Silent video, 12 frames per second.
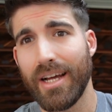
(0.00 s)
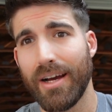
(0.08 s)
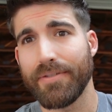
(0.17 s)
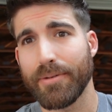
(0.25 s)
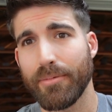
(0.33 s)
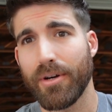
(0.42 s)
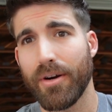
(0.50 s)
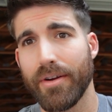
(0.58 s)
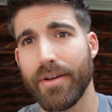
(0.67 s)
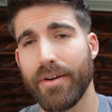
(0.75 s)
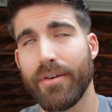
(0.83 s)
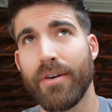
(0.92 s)
have some
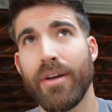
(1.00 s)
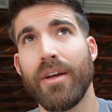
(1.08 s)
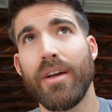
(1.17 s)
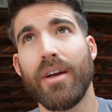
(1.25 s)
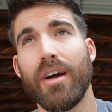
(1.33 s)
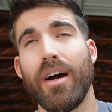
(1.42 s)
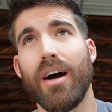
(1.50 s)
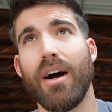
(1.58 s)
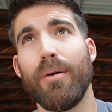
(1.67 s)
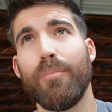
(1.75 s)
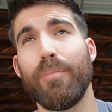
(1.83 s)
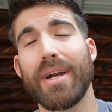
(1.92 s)
cardio.
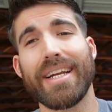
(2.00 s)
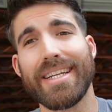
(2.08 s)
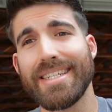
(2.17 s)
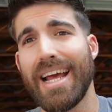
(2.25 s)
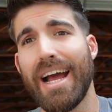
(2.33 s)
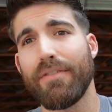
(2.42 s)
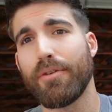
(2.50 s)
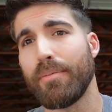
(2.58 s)
But it doesn't have